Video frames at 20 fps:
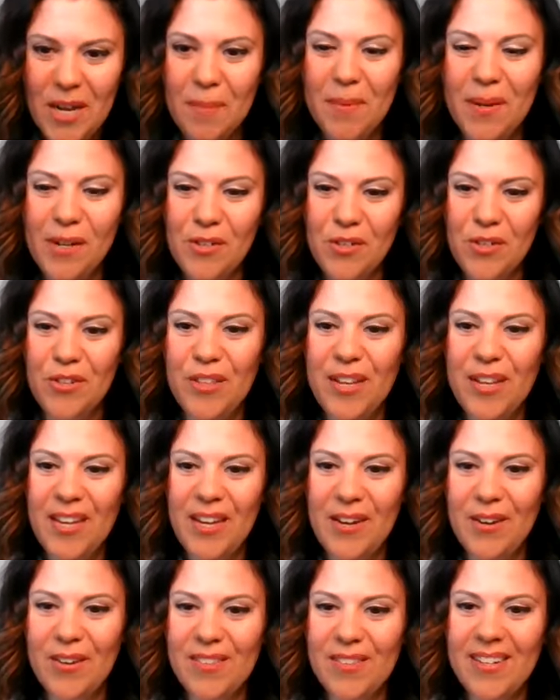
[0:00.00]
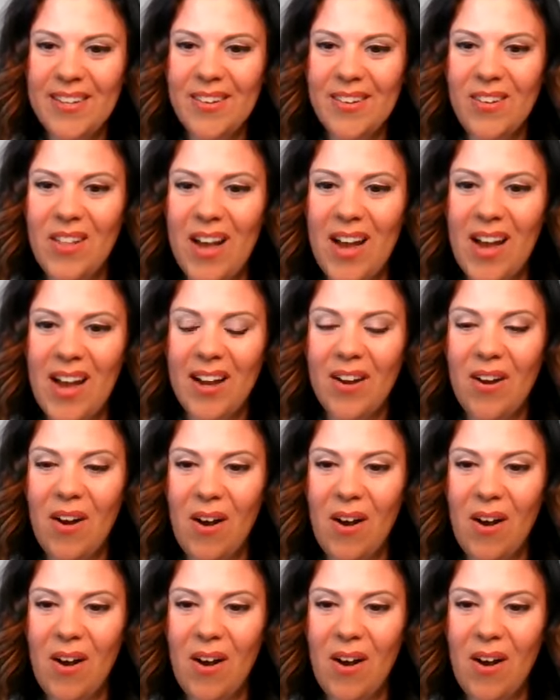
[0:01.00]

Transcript: I picture the gears in a clock.